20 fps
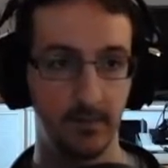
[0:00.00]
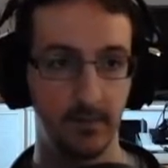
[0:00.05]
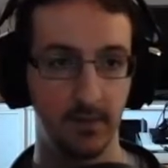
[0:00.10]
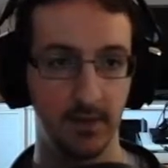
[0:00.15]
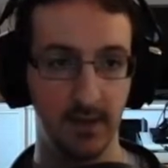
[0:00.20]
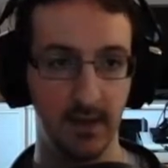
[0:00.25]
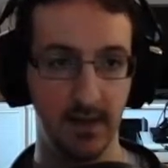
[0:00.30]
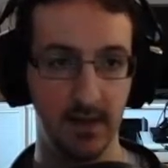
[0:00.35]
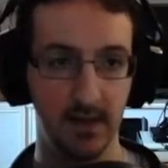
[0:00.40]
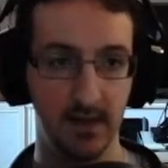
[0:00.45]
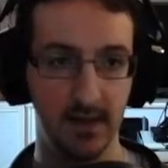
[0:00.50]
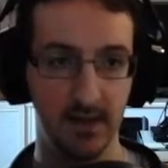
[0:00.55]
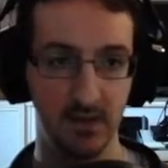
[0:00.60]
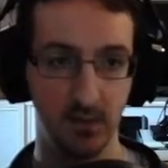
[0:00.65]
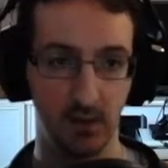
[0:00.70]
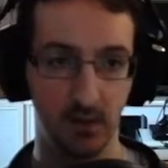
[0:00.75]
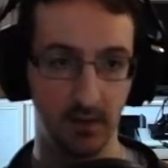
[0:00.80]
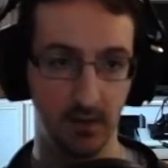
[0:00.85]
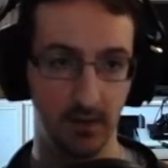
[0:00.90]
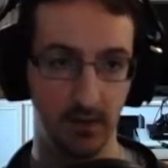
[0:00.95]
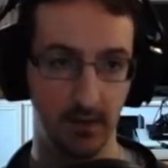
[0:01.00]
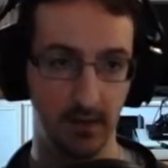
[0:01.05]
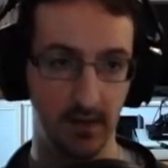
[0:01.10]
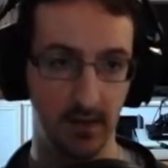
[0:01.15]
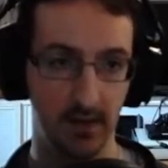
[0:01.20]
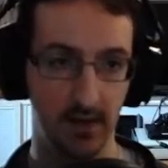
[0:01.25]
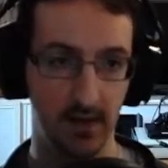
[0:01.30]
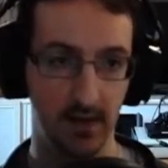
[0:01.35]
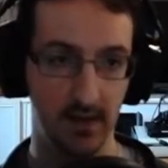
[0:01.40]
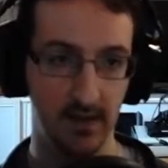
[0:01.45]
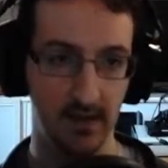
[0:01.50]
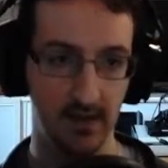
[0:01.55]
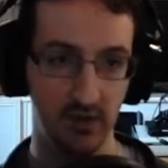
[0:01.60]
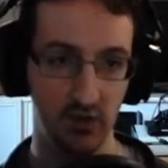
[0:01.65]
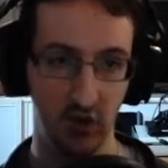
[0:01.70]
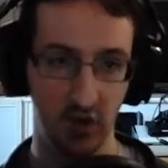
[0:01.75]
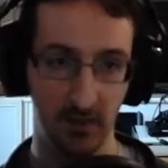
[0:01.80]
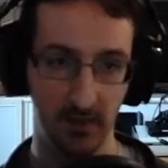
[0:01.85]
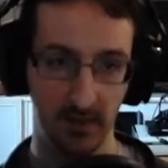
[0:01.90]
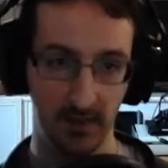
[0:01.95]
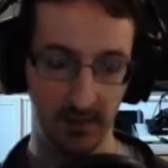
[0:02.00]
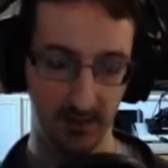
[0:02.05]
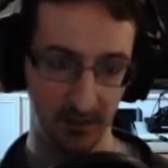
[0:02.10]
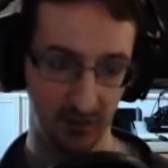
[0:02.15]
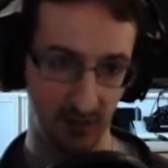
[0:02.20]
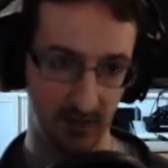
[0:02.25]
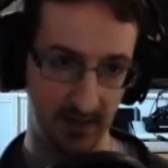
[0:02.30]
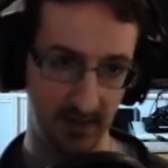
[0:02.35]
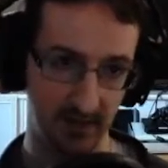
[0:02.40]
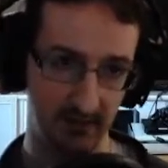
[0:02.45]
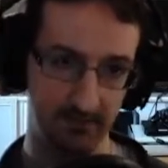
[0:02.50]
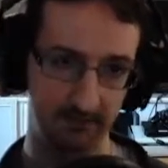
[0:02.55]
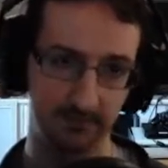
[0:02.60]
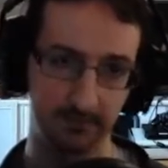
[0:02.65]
The next one is Turbulent Train.